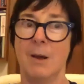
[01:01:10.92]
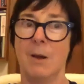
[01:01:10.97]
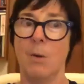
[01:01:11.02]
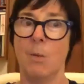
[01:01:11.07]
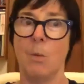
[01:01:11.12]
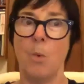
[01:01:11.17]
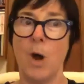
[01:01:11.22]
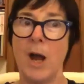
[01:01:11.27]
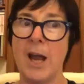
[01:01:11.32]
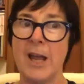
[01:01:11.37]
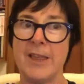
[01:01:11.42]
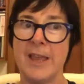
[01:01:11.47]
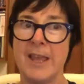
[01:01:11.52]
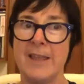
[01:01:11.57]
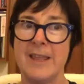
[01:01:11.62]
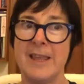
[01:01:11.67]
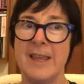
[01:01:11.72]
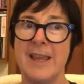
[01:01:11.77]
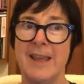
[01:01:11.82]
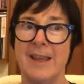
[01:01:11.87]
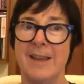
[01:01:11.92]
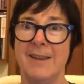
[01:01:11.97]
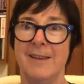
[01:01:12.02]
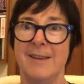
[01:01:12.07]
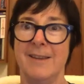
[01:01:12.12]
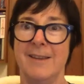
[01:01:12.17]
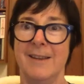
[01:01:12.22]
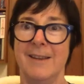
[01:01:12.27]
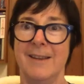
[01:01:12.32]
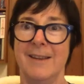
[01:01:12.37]
why are they there?
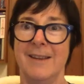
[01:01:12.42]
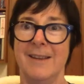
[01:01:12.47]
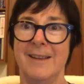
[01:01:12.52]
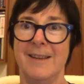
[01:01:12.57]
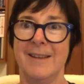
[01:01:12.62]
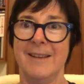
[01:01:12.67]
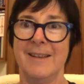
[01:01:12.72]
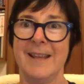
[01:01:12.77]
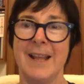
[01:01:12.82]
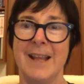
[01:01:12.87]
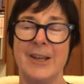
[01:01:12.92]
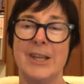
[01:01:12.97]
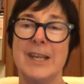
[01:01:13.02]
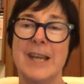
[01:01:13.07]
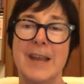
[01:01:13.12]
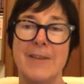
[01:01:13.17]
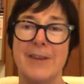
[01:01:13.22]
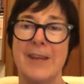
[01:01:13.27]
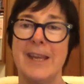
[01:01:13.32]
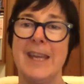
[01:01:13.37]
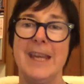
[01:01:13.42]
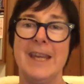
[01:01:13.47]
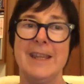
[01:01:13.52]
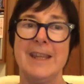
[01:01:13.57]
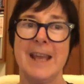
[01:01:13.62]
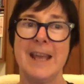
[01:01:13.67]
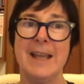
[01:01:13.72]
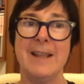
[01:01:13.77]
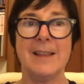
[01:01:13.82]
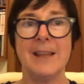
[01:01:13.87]
Mm. Now, you never hear
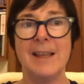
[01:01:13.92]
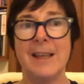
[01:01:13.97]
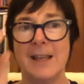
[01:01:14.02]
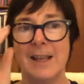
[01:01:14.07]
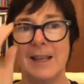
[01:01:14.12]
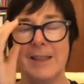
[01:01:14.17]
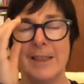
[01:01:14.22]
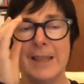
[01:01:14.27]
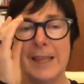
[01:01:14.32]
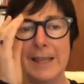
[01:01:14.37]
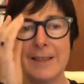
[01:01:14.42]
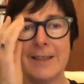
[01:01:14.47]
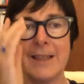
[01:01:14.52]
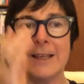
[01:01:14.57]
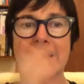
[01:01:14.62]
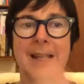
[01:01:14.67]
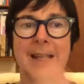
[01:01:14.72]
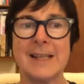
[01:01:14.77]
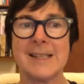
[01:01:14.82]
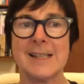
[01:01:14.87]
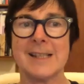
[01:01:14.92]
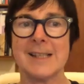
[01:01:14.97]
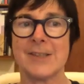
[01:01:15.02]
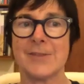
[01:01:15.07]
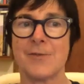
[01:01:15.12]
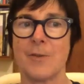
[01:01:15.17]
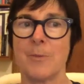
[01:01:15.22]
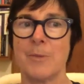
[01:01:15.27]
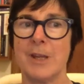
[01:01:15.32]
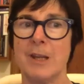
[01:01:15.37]
that. The, the lessons
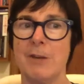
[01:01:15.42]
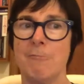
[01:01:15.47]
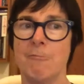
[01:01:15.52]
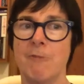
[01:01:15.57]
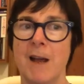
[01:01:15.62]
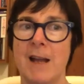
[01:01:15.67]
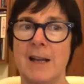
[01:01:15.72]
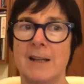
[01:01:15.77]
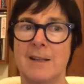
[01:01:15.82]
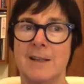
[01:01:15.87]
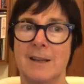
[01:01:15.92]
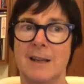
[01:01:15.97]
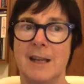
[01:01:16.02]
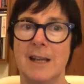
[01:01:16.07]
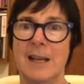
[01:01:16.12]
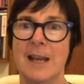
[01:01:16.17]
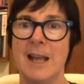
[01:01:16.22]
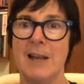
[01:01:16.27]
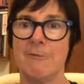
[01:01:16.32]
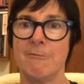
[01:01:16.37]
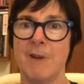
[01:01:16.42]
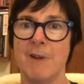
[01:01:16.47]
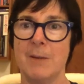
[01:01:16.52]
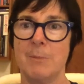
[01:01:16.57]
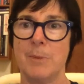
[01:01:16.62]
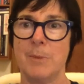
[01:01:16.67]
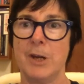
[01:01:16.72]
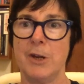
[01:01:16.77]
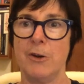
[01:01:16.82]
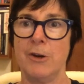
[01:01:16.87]
from the Rudd, Gillard Rudd
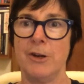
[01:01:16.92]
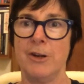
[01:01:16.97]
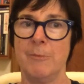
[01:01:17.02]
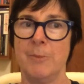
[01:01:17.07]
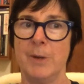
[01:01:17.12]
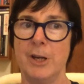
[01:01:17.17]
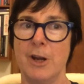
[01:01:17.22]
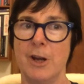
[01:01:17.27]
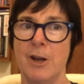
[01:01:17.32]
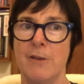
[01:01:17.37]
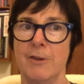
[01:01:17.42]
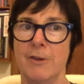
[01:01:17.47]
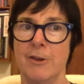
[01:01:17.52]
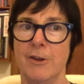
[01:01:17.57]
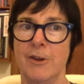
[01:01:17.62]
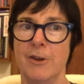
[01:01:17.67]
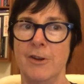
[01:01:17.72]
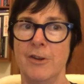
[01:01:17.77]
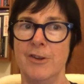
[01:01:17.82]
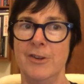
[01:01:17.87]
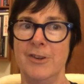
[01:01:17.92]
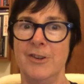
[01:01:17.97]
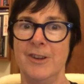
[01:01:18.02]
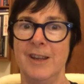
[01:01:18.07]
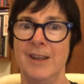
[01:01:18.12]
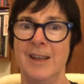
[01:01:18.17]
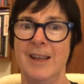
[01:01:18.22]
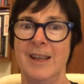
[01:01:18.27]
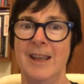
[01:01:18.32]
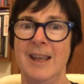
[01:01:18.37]
period have been overlearned.
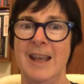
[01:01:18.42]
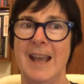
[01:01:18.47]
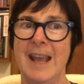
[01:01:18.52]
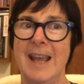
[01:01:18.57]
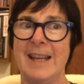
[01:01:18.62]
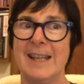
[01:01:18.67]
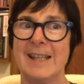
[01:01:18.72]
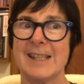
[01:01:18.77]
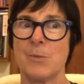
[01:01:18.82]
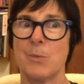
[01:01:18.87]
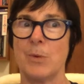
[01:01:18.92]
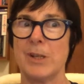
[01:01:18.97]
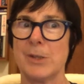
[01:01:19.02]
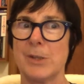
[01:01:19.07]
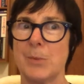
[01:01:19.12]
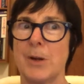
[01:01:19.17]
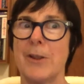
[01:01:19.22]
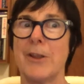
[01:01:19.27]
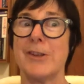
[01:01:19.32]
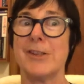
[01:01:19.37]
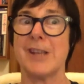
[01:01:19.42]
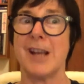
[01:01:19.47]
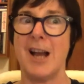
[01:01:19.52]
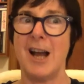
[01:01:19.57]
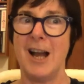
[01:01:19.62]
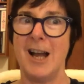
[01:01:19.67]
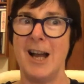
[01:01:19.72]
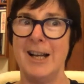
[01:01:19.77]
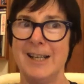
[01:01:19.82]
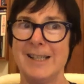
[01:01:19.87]
And it's, it's one of those
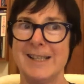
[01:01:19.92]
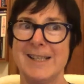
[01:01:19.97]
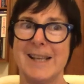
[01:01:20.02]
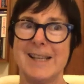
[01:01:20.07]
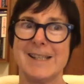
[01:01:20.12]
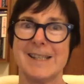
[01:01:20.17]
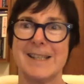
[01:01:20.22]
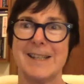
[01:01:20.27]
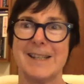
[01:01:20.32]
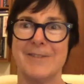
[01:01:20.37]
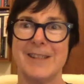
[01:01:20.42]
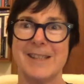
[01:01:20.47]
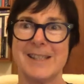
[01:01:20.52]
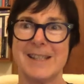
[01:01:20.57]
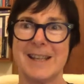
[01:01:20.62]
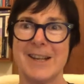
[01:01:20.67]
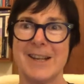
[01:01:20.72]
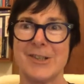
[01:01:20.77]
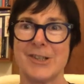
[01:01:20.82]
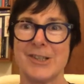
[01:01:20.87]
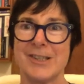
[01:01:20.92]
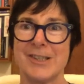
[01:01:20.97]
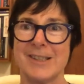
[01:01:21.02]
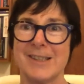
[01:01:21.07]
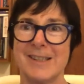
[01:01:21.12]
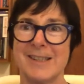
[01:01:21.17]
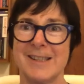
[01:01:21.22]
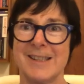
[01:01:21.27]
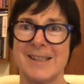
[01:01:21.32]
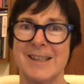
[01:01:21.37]
highly sensitive
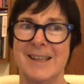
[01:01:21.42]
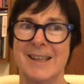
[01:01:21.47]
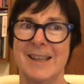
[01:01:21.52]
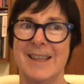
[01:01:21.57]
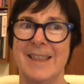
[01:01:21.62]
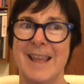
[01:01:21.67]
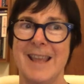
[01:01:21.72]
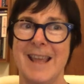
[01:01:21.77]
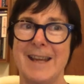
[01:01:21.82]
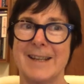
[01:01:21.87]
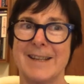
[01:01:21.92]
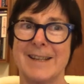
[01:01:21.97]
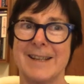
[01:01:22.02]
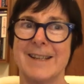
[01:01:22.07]
discussions that